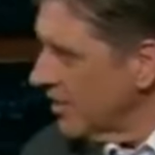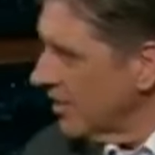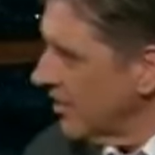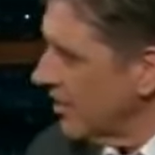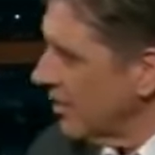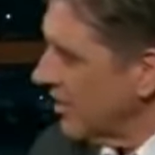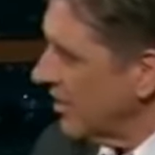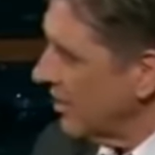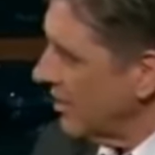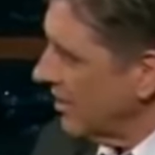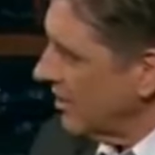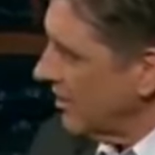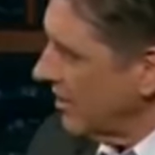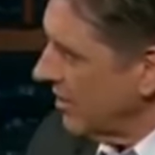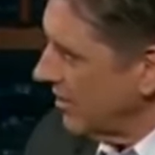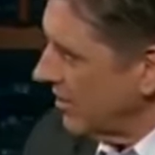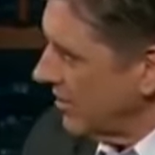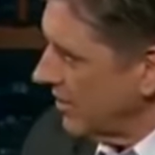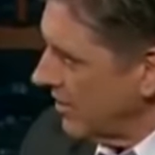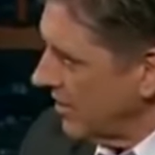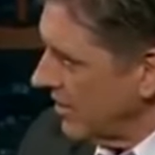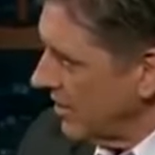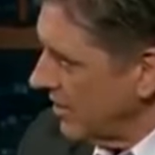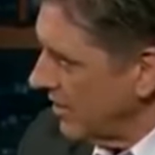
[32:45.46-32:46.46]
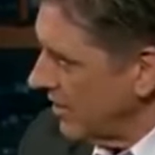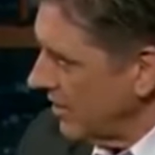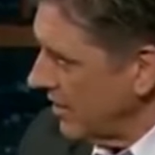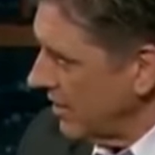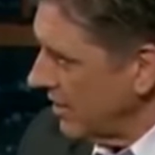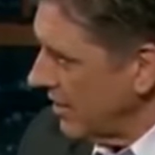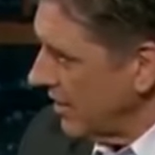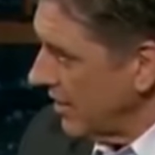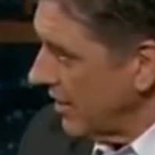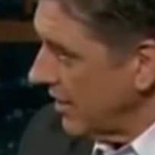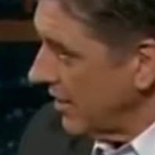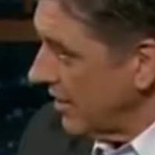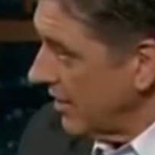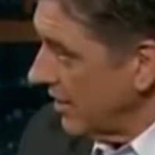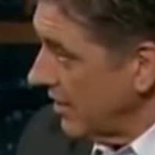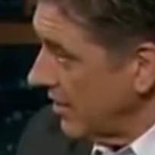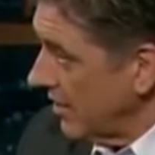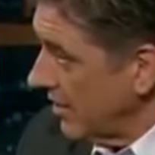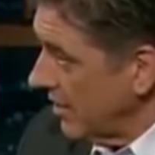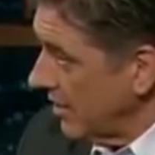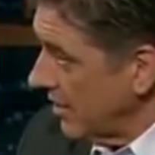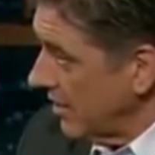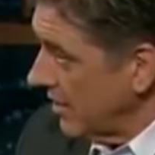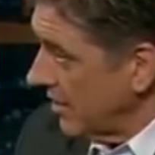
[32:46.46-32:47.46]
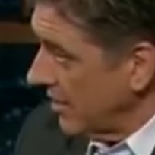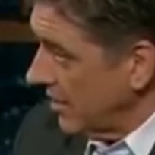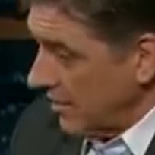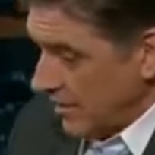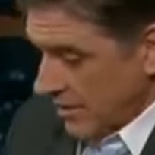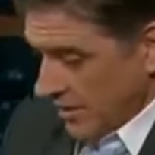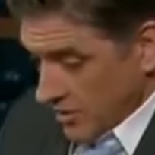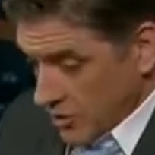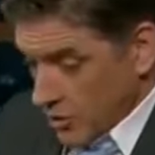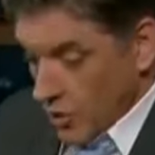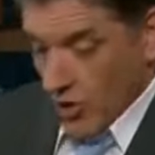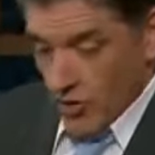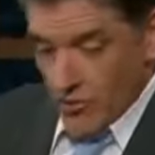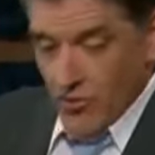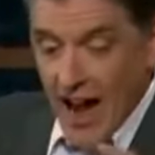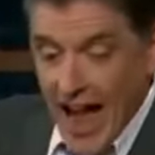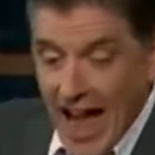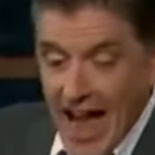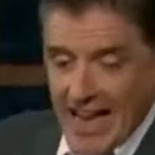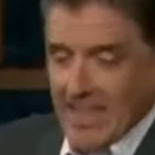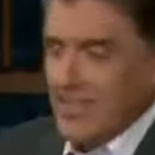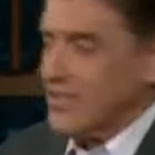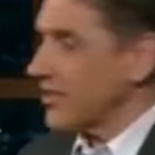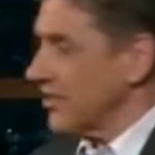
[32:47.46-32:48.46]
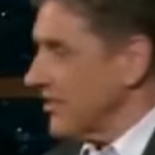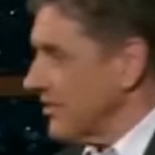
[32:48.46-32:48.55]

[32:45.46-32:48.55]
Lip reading: The person shown says nothing.